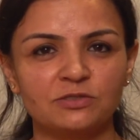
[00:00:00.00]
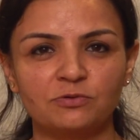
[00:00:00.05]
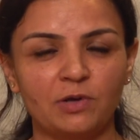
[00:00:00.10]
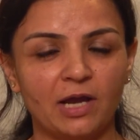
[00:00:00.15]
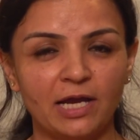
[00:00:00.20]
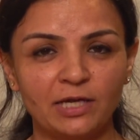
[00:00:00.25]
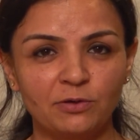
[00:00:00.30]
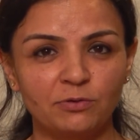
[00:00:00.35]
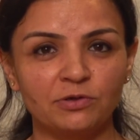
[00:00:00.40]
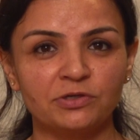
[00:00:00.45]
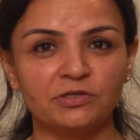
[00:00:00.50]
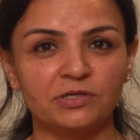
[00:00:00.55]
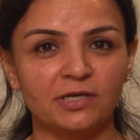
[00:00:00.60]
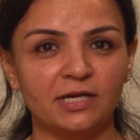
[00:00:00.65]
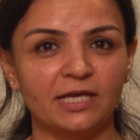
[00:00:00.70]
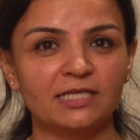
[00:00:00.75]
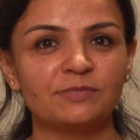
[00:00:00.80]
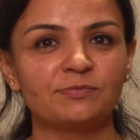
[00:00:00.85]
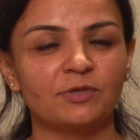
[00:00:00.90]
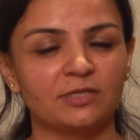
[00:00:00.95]
so I don't
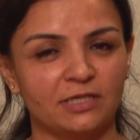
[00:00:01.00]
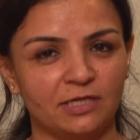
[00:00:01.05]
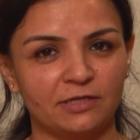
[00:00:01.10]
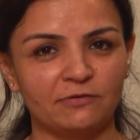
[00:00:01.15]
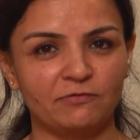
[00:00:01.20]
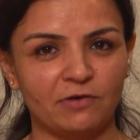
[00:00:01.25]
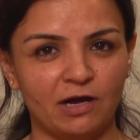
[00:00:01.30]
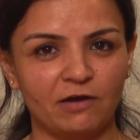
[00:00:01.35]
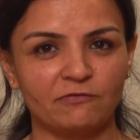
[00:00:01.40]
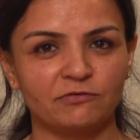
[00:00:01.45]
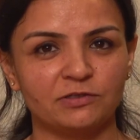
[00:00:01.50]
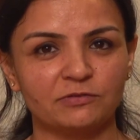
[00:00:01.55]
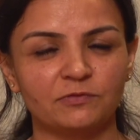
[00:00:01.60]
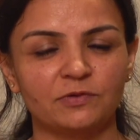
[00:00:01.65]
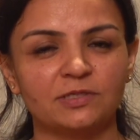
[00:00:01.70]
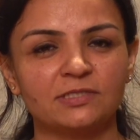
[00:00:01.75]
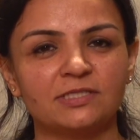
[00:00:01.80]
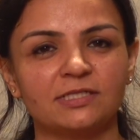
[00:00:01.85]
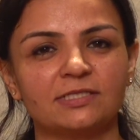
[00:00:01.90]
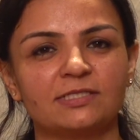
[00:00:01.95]
realize, but if
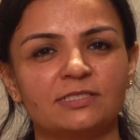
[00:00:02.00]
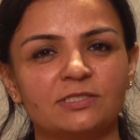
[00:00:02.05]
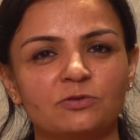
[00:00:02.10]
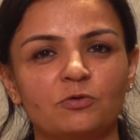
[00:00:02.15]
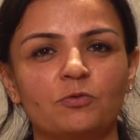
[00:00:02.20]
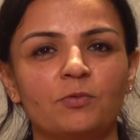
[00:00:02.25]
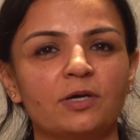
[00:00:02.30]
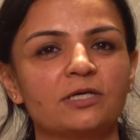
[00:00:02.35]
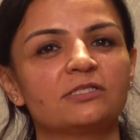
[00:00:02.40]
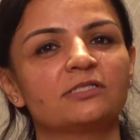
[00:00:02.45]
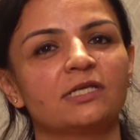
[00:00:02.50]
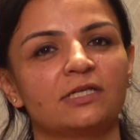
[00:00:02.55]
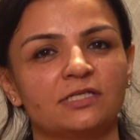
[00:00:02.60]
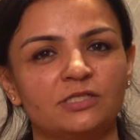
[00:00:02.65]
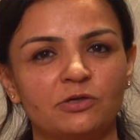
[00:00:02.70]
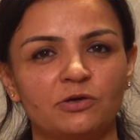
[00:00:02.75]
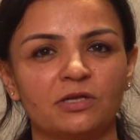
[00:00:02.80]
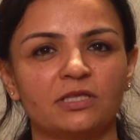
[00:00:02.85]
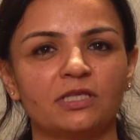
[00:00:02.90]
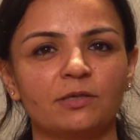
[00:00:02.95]
afterwards it's so much, then
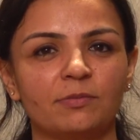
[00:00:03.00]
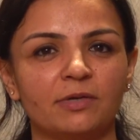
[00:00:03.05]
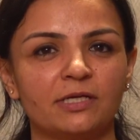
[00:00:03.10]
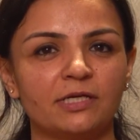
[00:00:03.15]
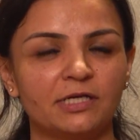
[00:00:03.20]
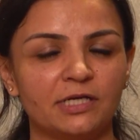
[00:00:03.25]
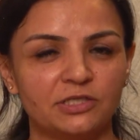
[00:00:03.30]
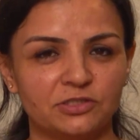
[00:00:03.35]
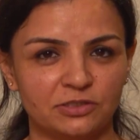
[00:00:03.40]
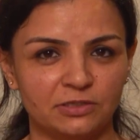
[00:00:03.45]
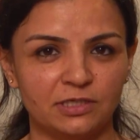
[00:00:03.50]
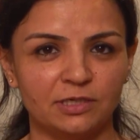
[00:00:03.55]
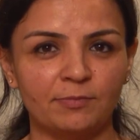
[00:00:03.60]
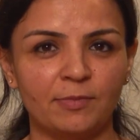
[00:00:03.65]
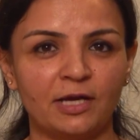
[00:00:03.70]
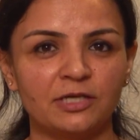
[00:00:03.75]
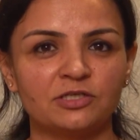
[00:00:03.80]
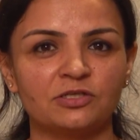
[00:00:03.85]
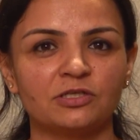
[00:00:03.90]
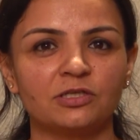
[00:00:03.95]
during the meditation
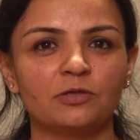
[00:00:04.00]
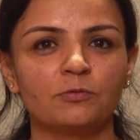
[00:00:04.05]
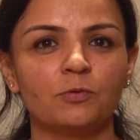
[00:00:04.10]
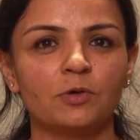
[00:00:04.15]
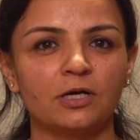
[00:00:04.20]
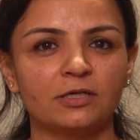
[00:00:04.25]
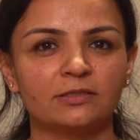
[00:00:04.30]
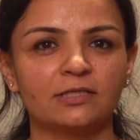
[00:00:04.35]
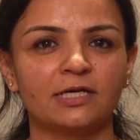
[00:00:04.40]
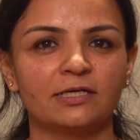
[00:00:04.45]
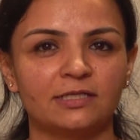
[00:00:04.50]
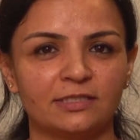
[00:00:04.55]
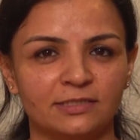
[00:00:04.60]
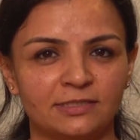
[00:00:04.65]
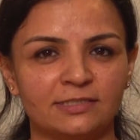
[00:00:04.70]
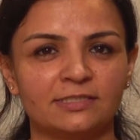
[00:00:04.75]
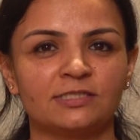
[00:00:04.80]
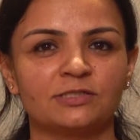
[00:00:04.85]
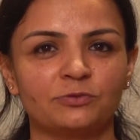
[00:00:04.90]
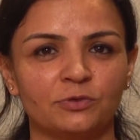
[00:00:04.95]
imagine the work that
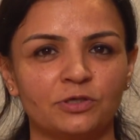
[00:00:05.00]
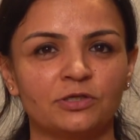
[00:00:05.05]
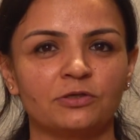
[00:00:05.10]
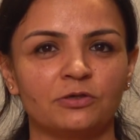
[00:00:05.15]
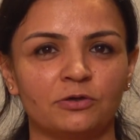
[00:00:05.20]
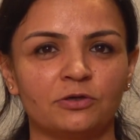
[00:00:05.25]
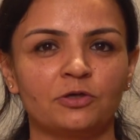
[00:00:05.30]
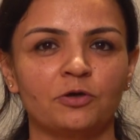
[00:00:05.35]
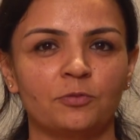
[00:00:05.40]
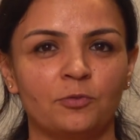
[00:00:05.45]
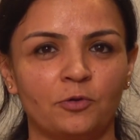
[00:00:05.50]
it is doing on your